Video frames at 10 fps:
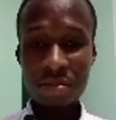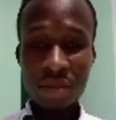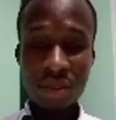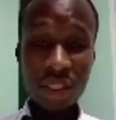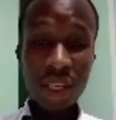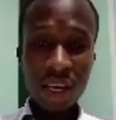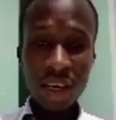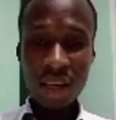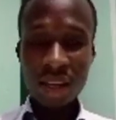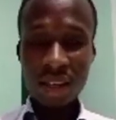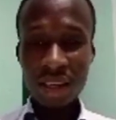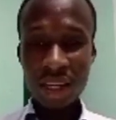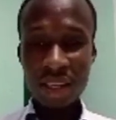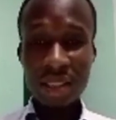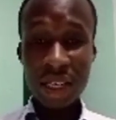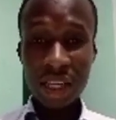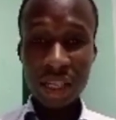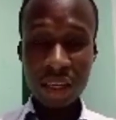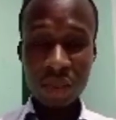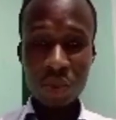share, and then let's share the
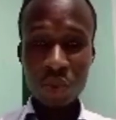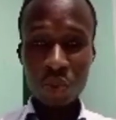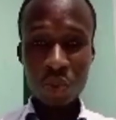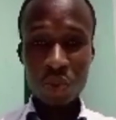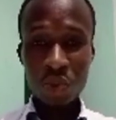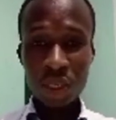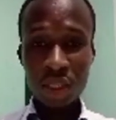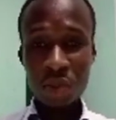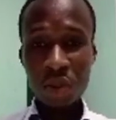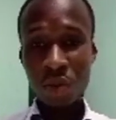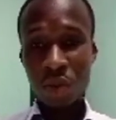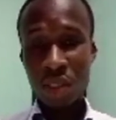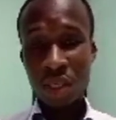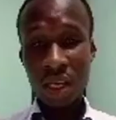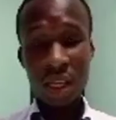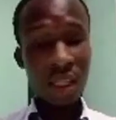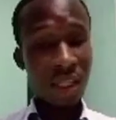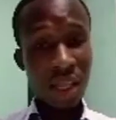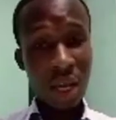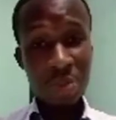link so that we all watch. And then our
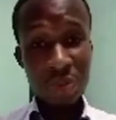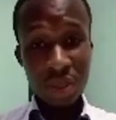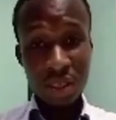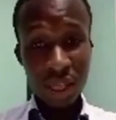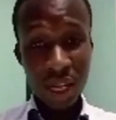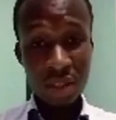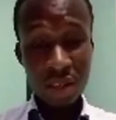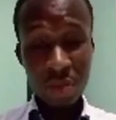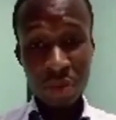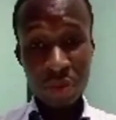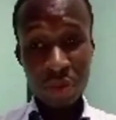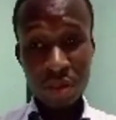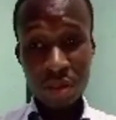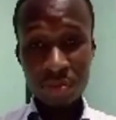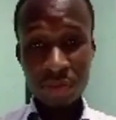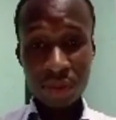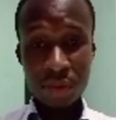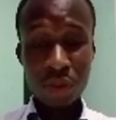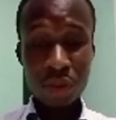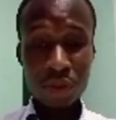previous slides, our previous
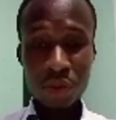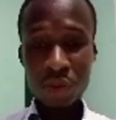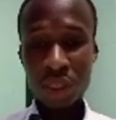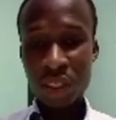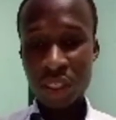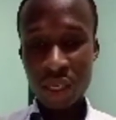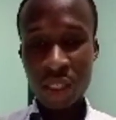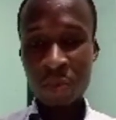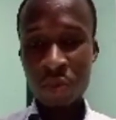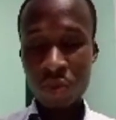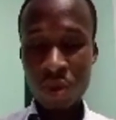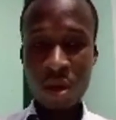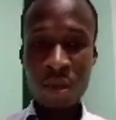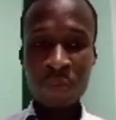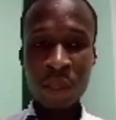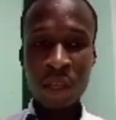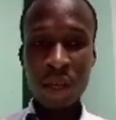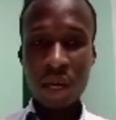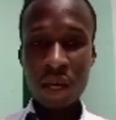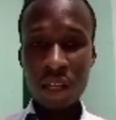videos too, we can share them to
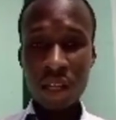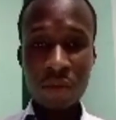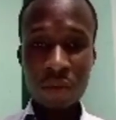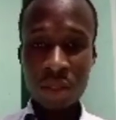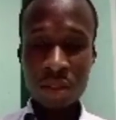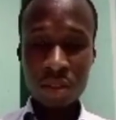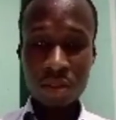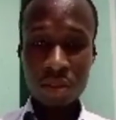our loved ones